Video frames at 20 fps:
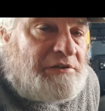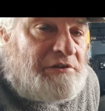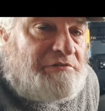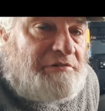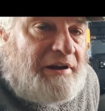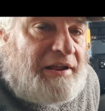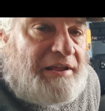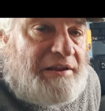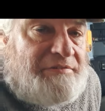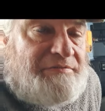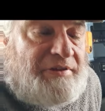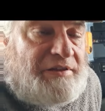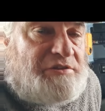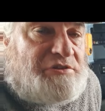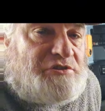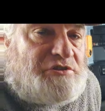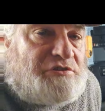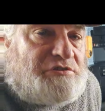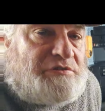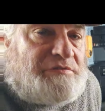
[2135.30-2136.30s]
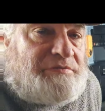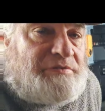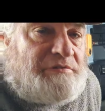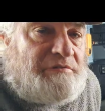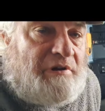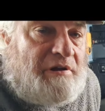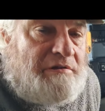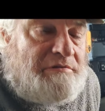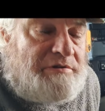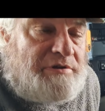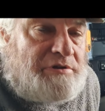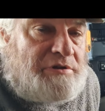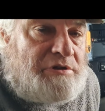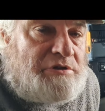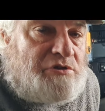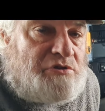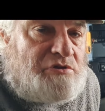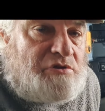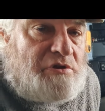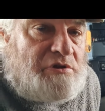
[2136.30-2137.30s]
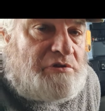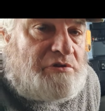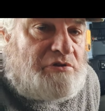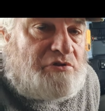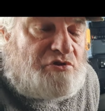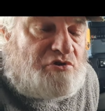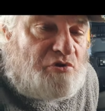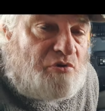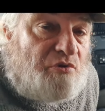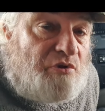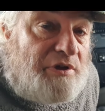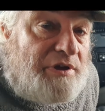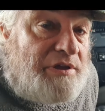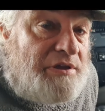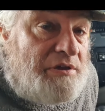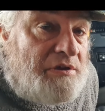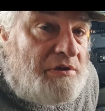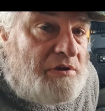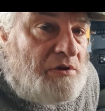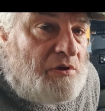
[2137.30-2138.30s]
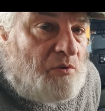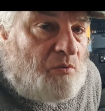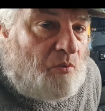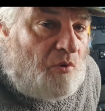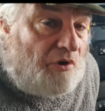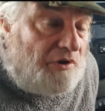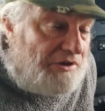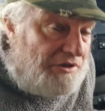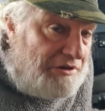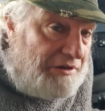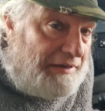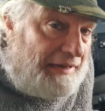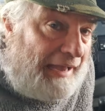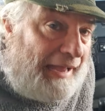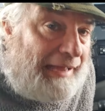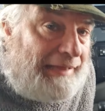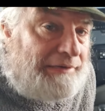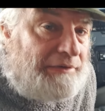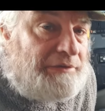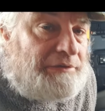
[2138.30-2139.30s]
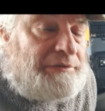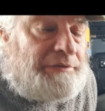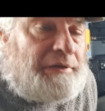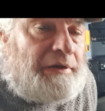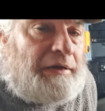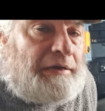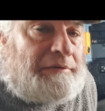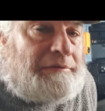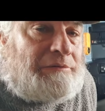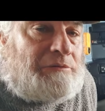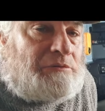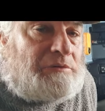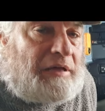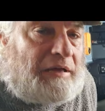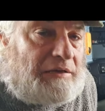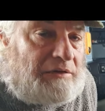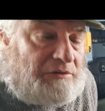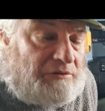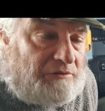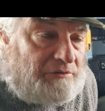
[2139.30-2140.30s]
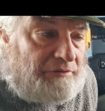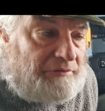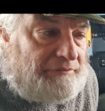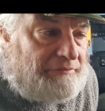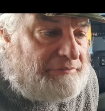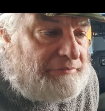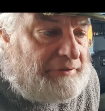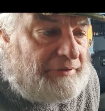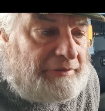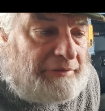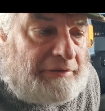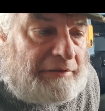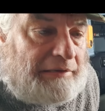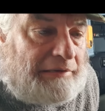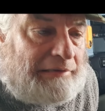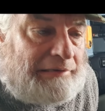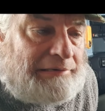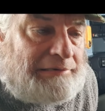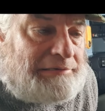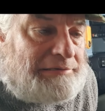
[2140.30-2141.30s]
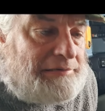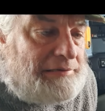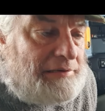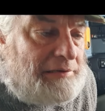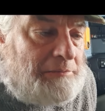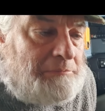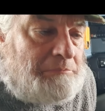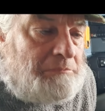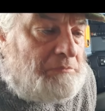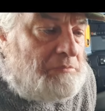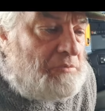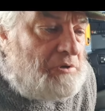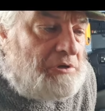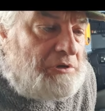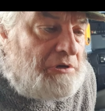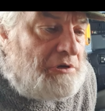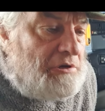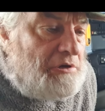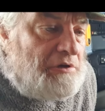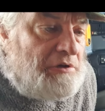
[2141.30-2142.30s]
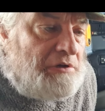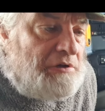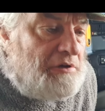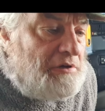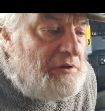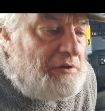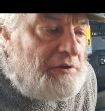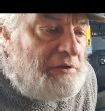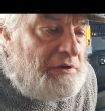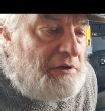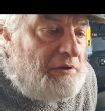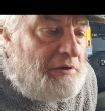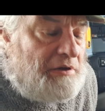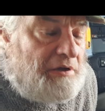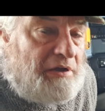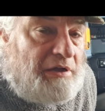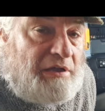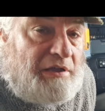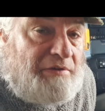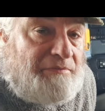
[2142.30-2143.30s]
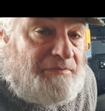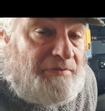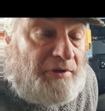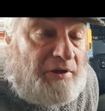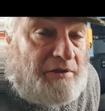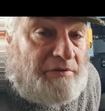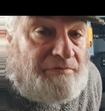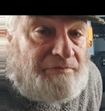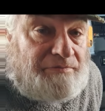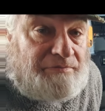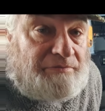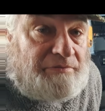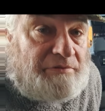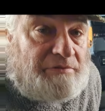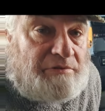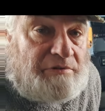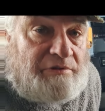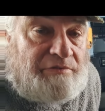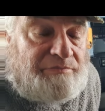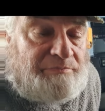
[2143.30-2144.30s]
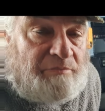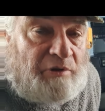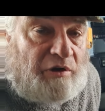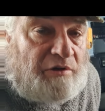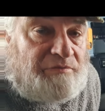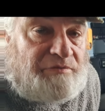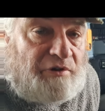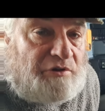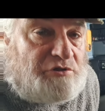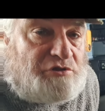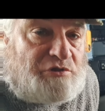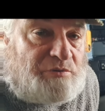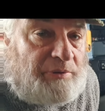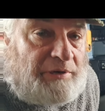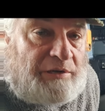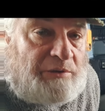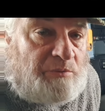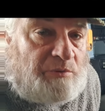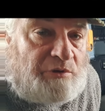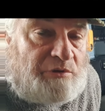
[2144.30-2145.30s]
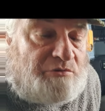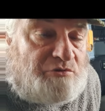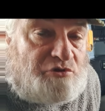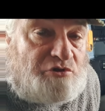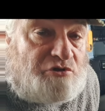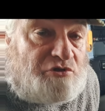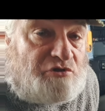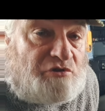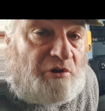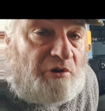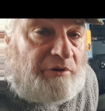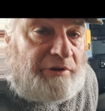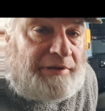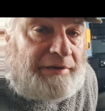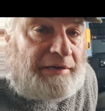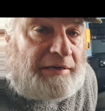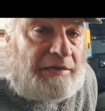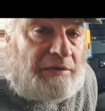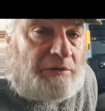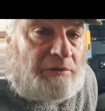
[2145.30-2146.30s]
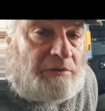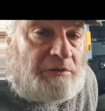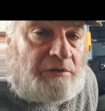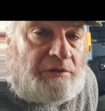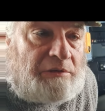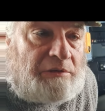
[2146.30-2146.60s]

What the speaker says: create adventures of your own and enjoy what you can and all that kind of thing. And you know, if my advice to anyone who's just starting out